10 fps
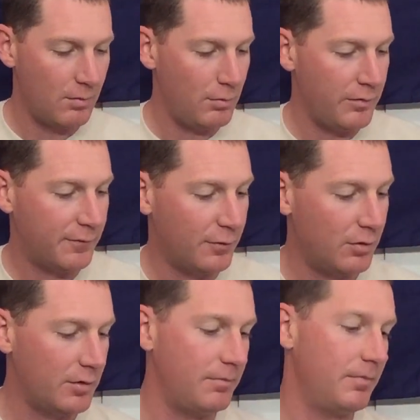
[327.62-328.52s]
Moving
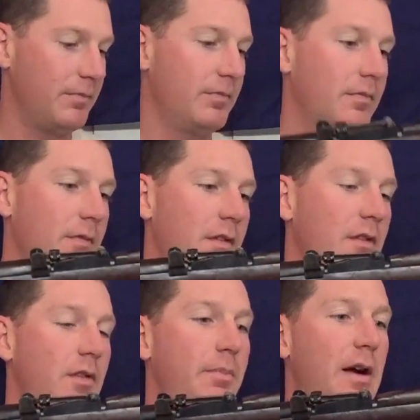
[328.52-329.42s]
forward,
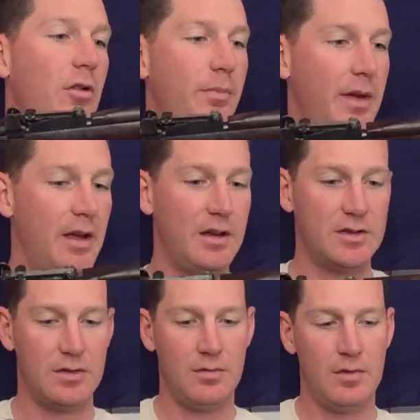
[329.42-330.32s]
the barrel
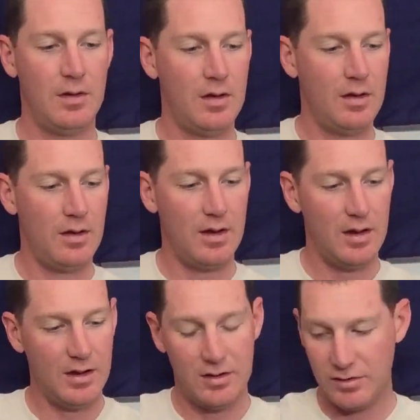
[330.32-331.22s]
band,
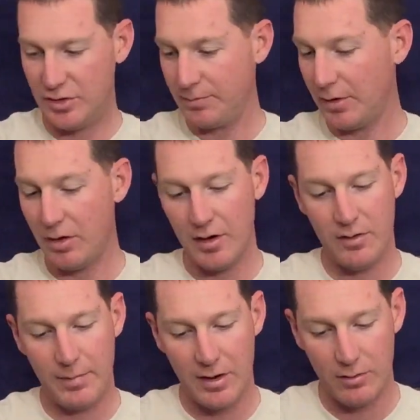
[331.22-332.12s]
and just behind
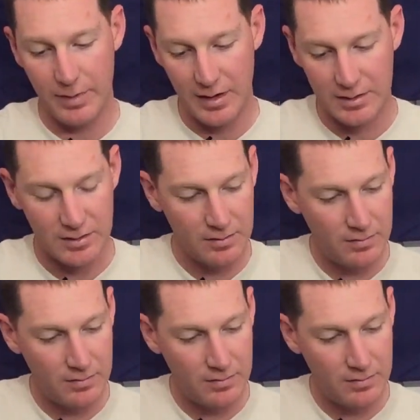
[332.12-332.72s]
the barrel band